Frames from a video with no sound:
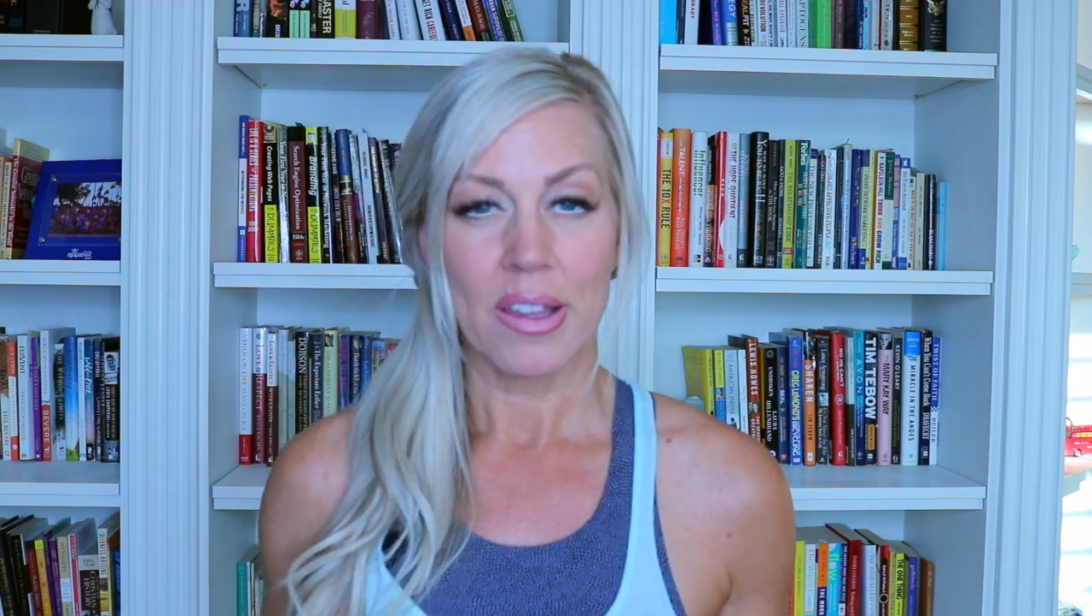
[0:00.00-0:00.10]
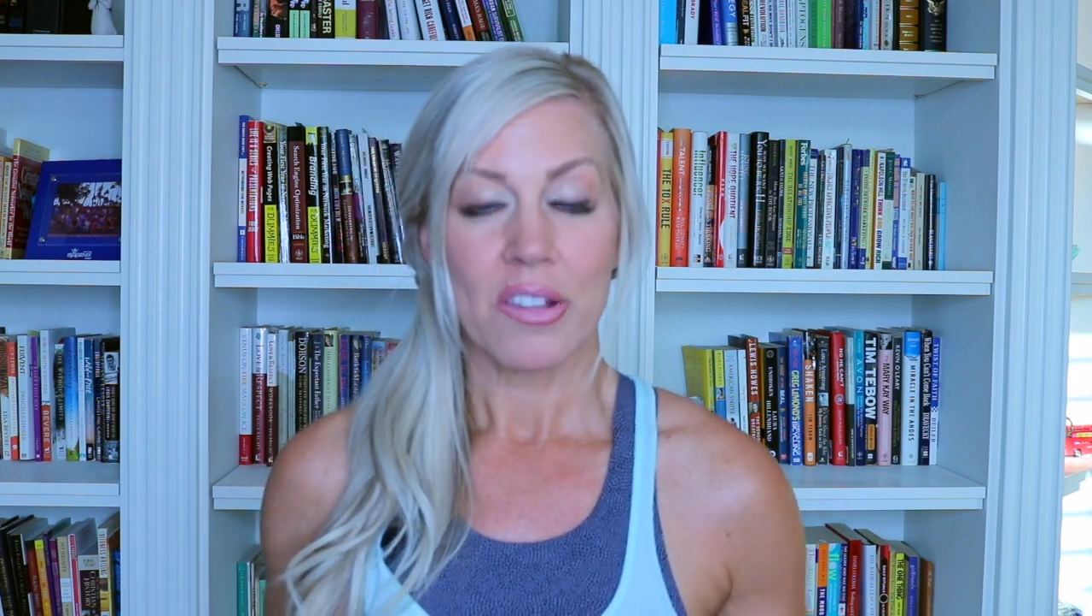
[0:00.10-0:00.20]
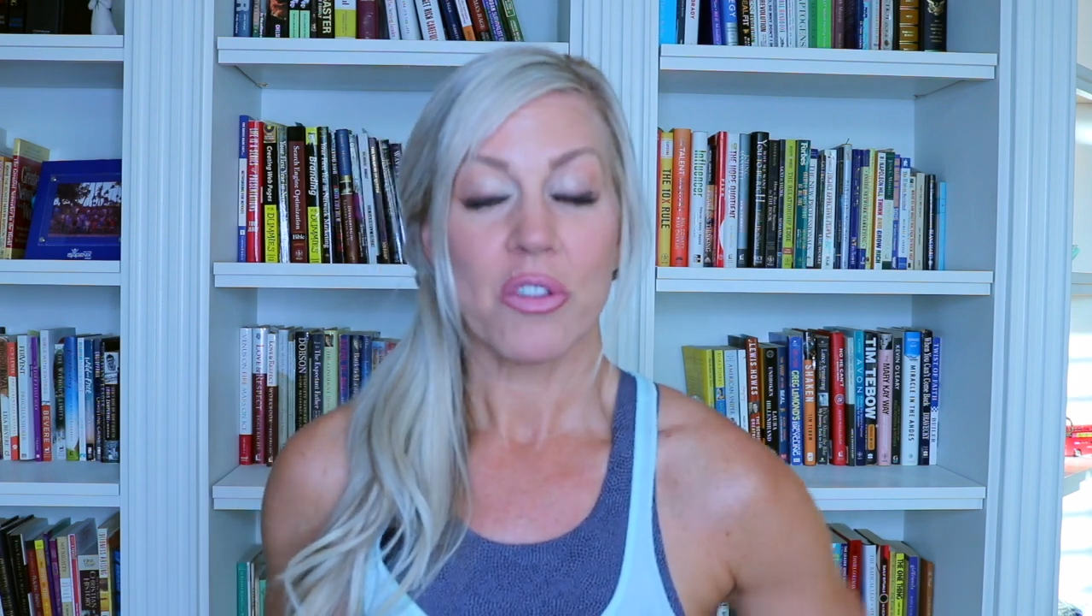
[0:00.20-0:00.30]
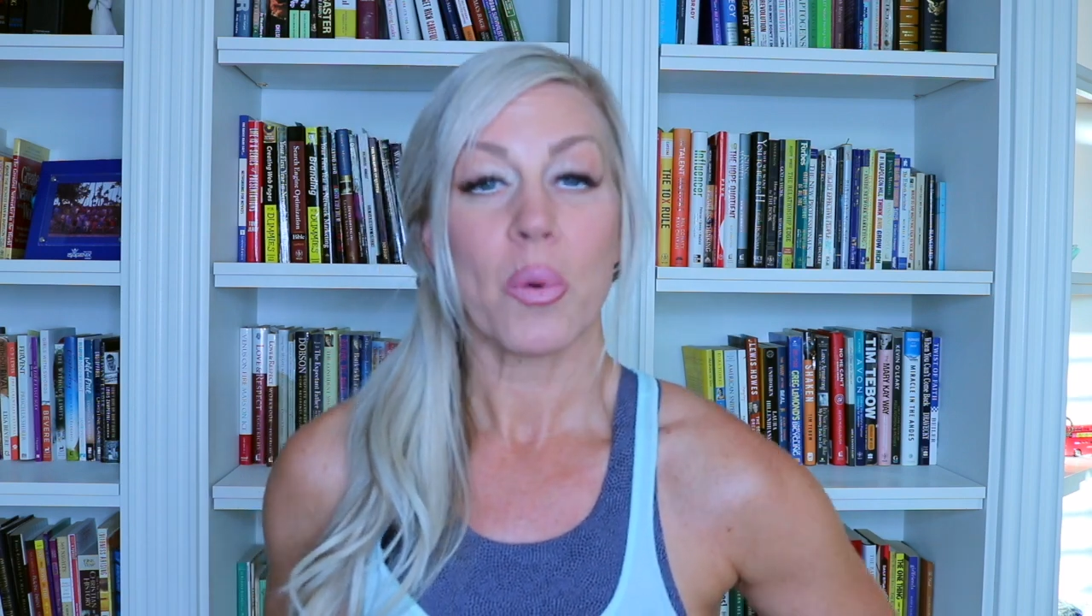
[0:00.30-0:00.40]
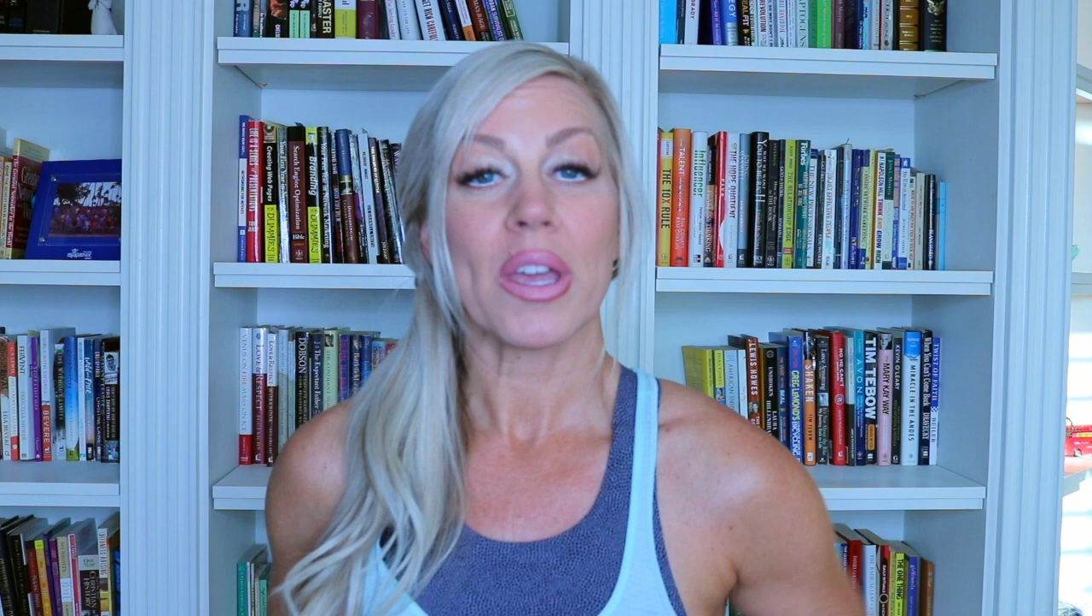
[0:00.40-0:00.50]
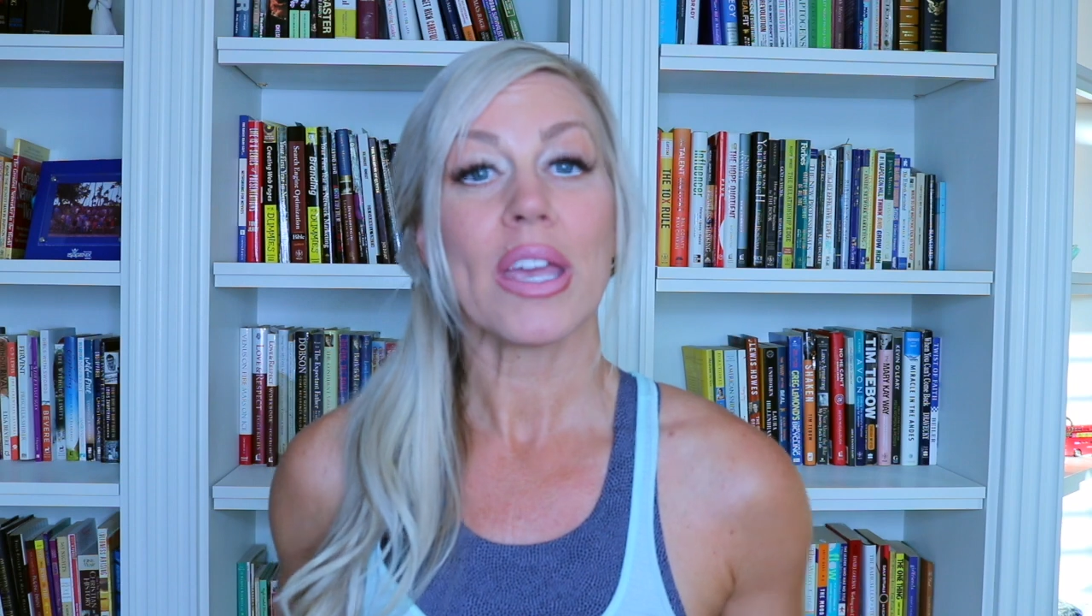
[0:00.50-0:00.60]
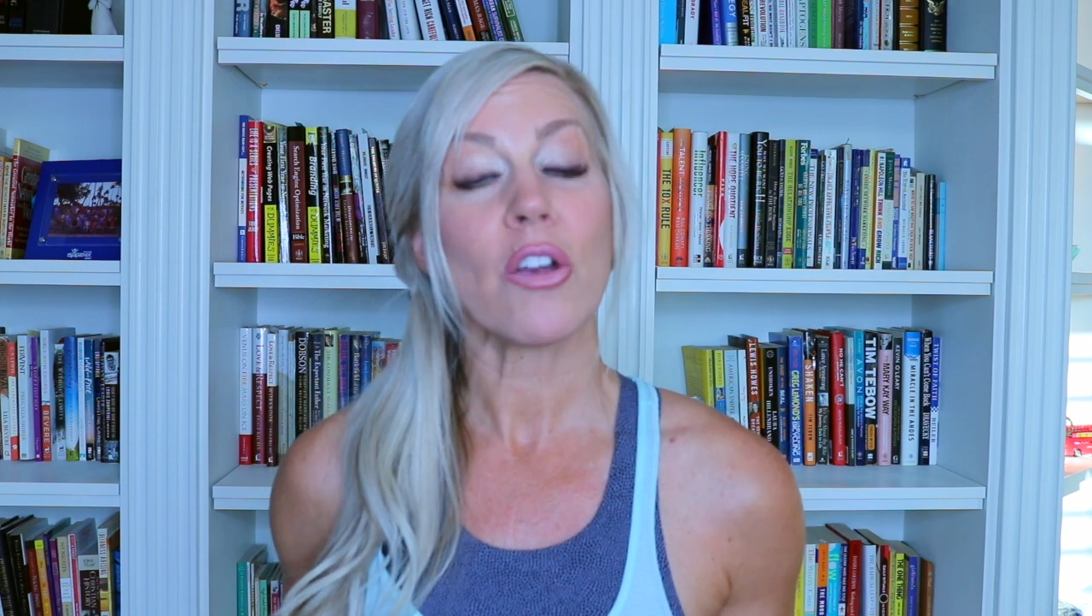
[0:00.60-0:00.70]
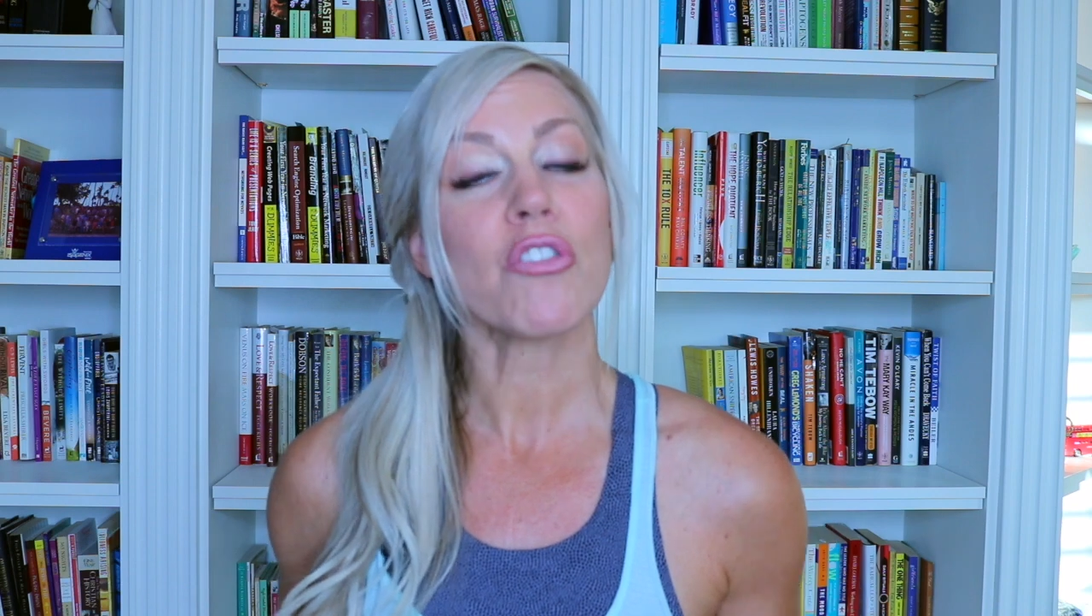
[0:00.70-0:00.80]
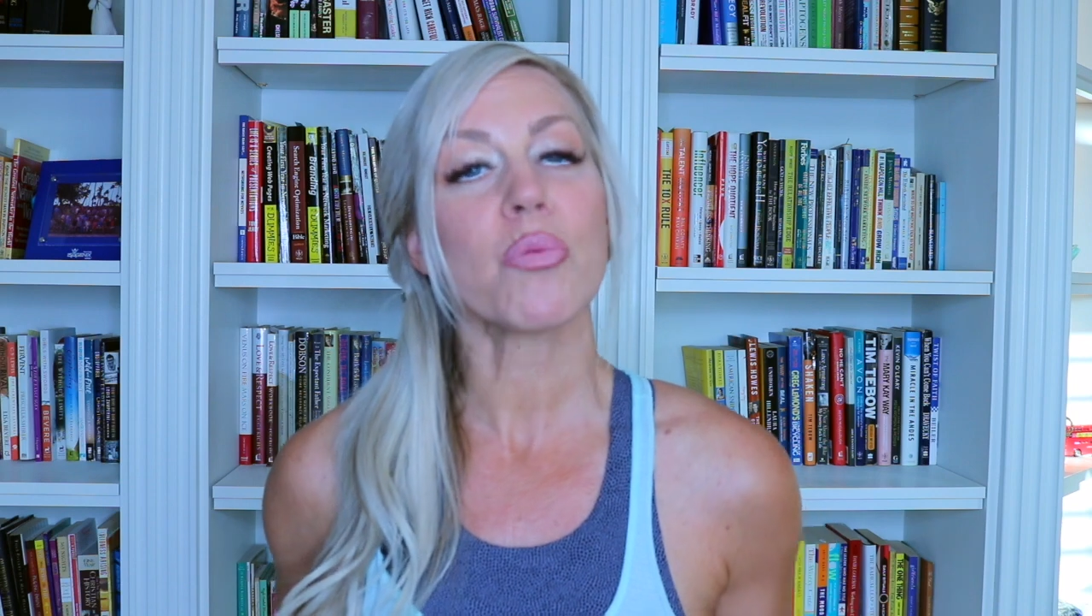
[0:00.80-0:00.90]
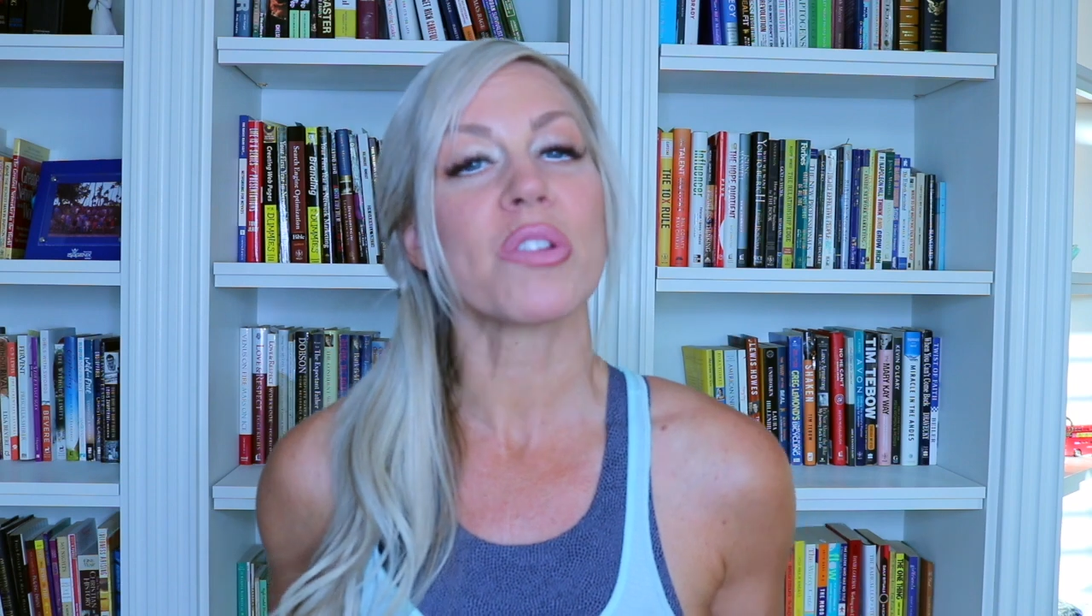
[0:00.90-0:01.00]
So
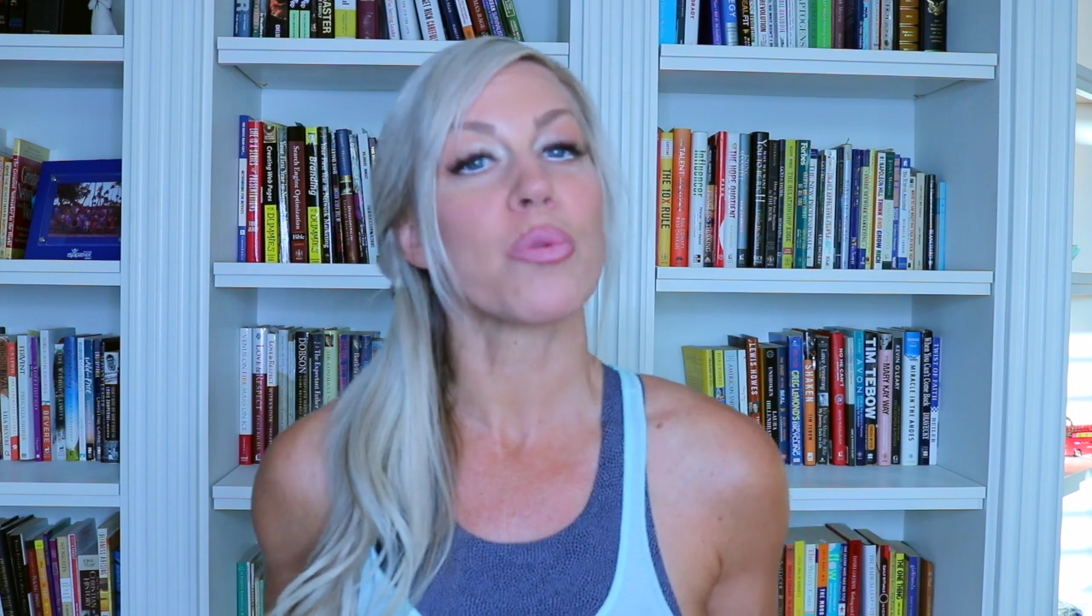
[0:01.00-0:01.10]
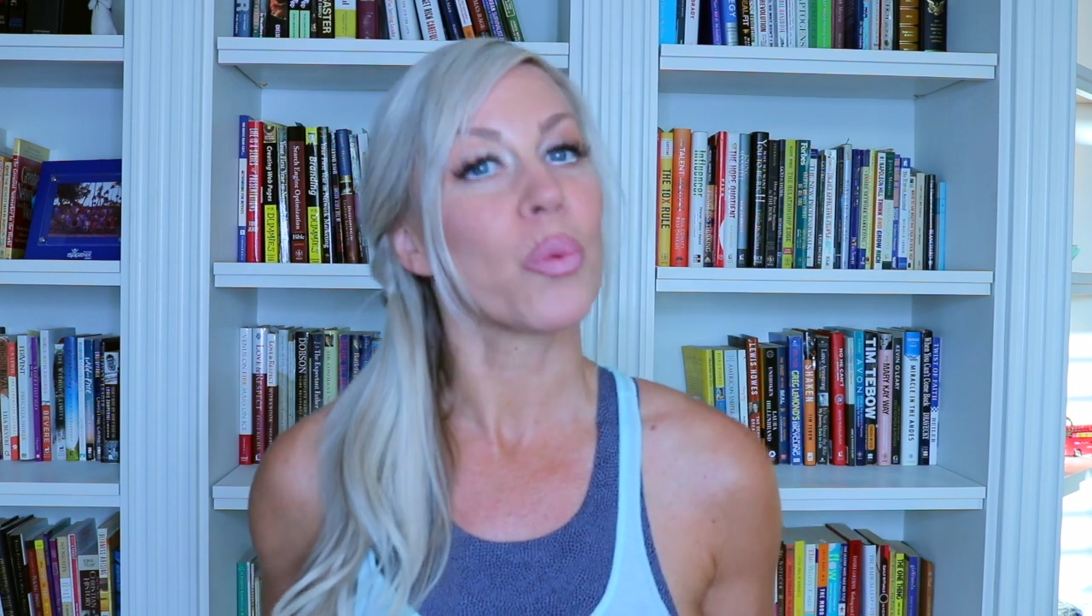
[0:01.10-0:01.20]
here's what's